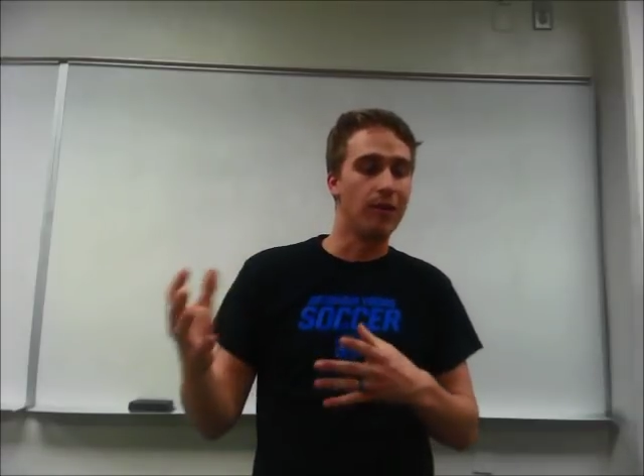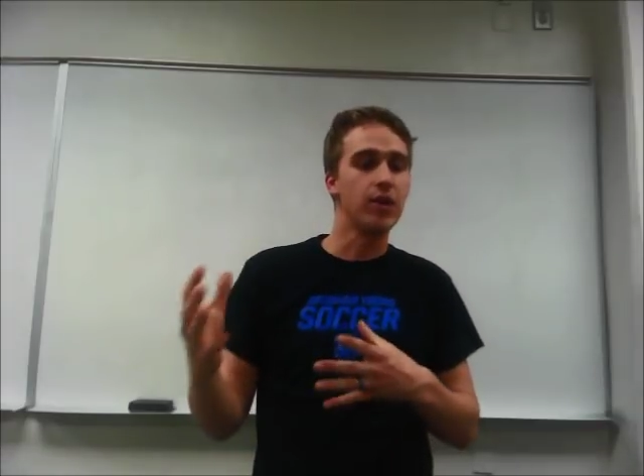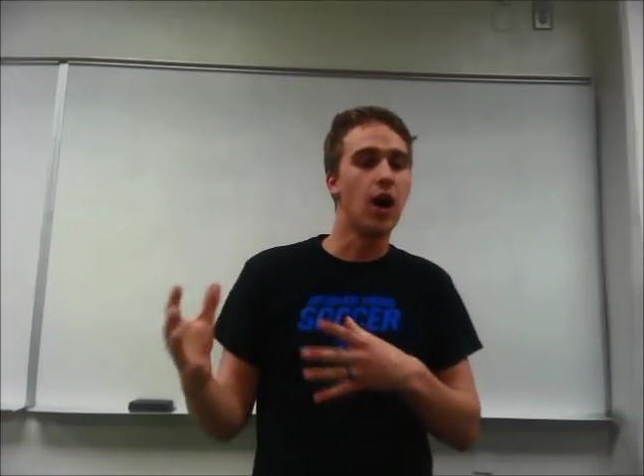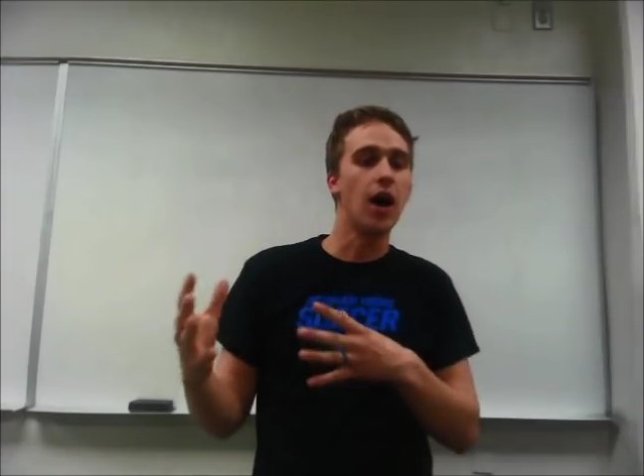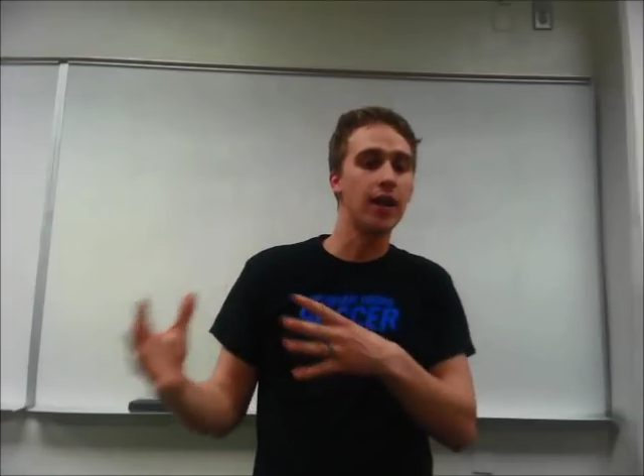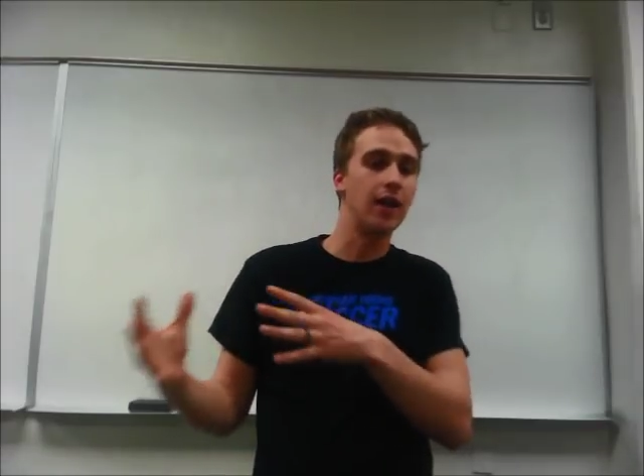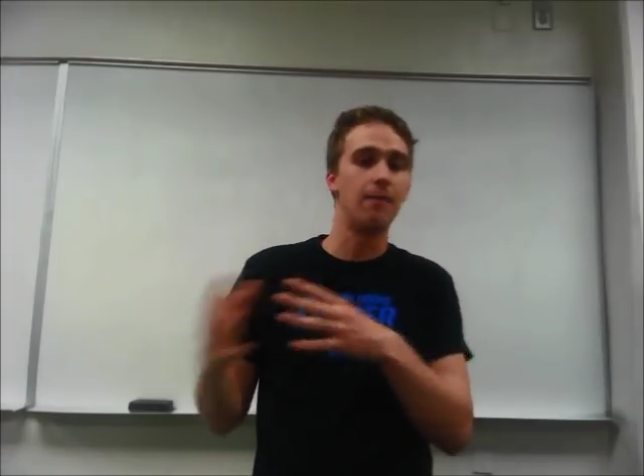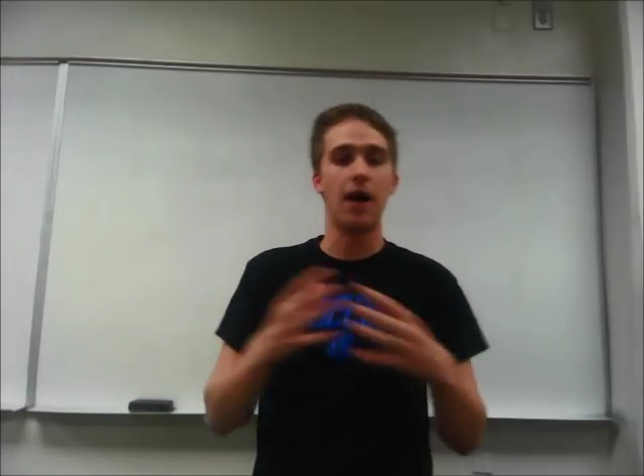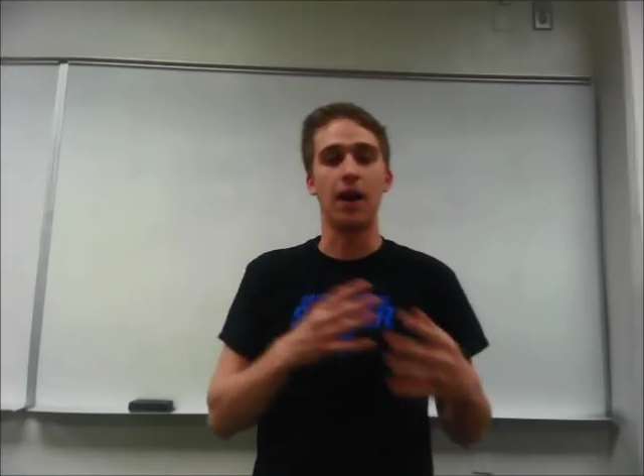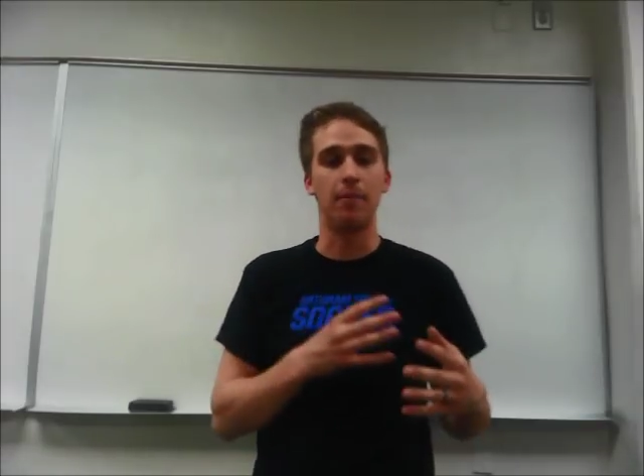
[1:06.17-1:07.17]
we're talking
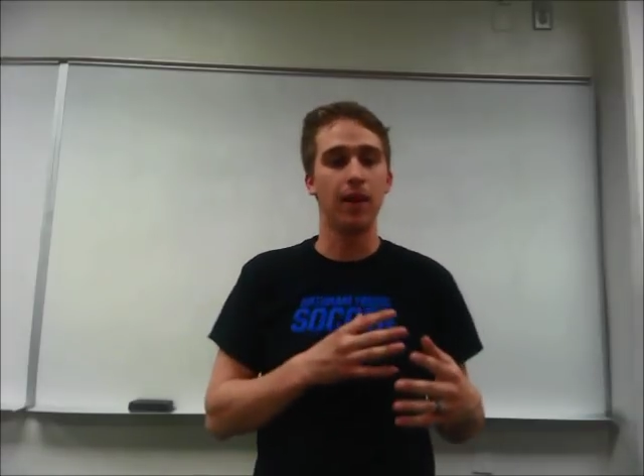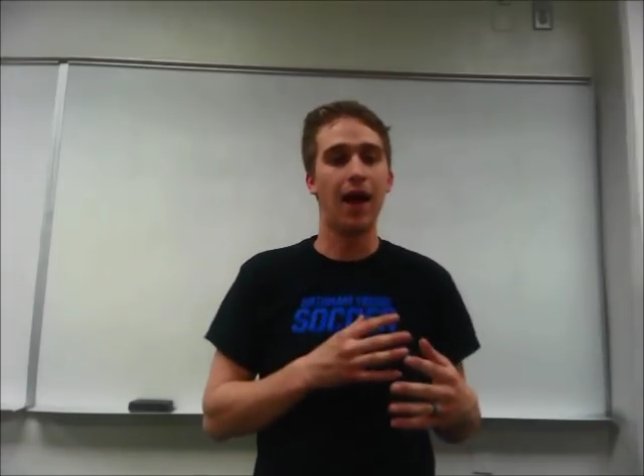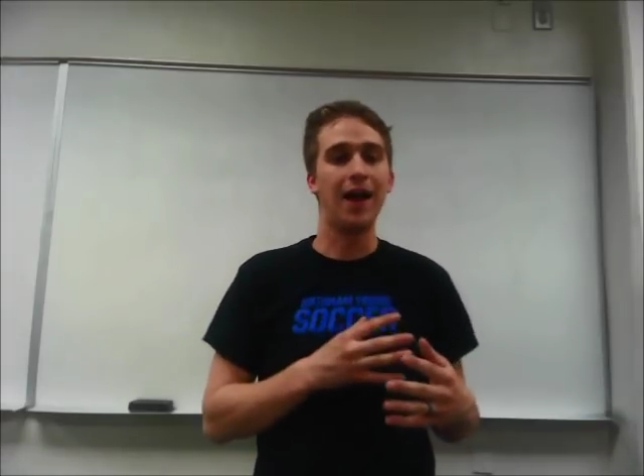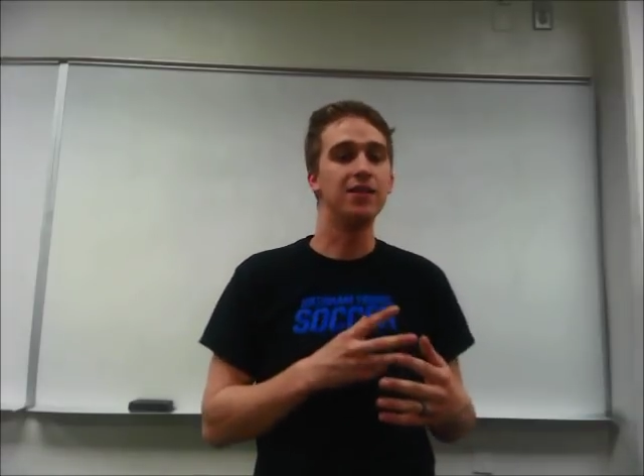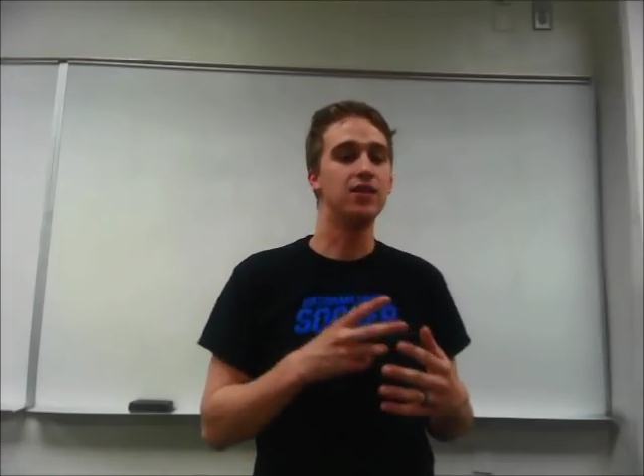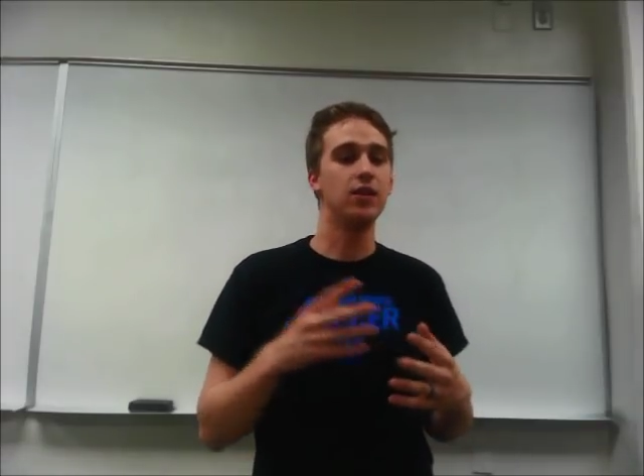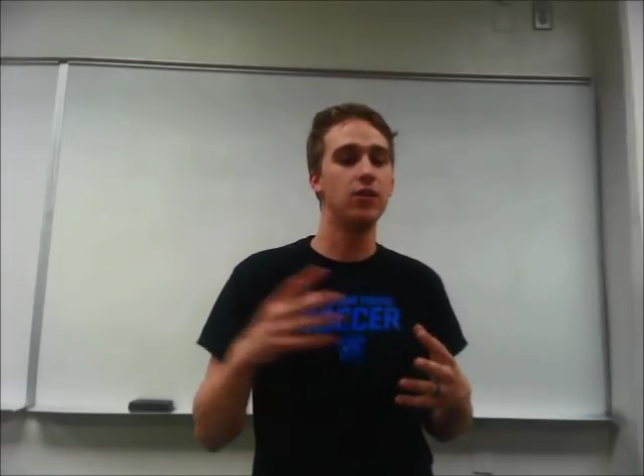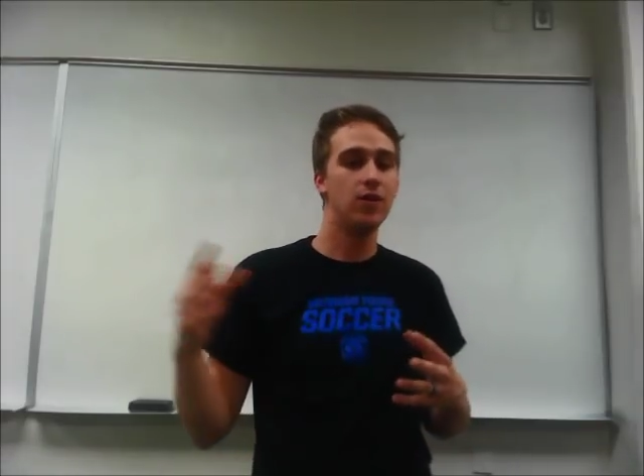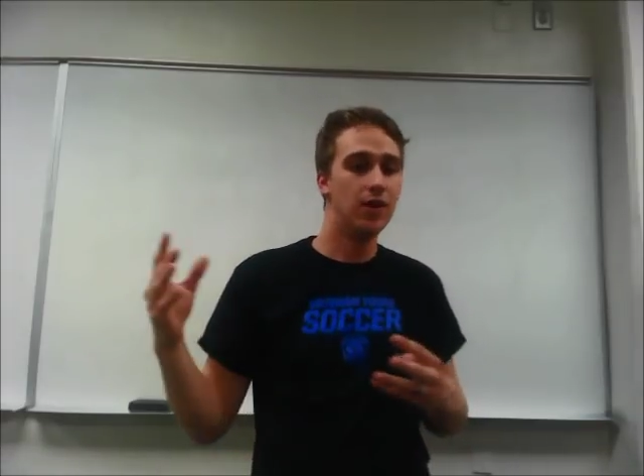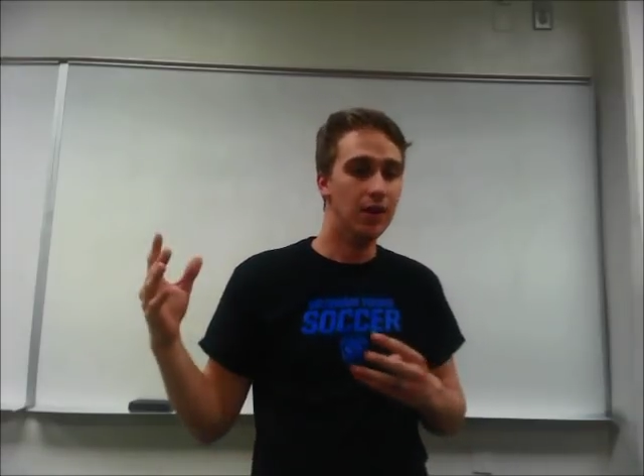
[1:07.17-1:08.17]
about applies to
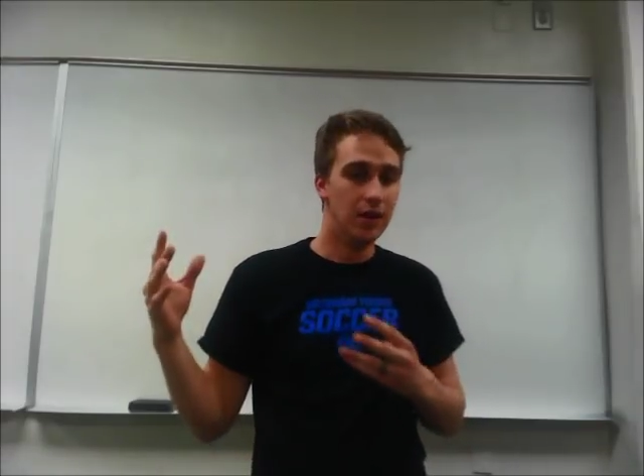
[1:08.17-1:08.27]
you,